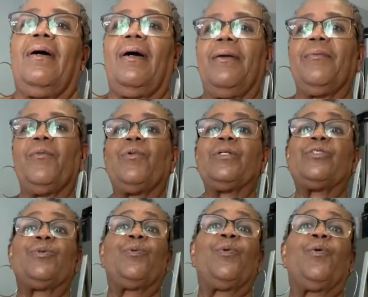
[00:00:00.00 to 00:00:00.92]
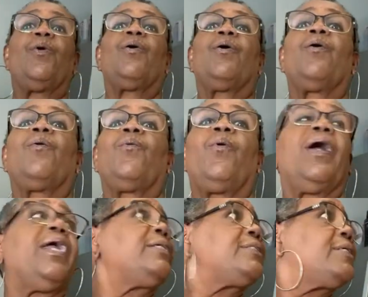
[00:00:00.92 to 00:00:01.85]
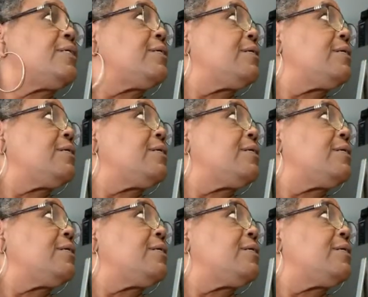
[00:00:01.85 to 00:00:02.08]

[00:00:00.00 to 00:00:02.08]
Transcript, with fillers: I'm going to wait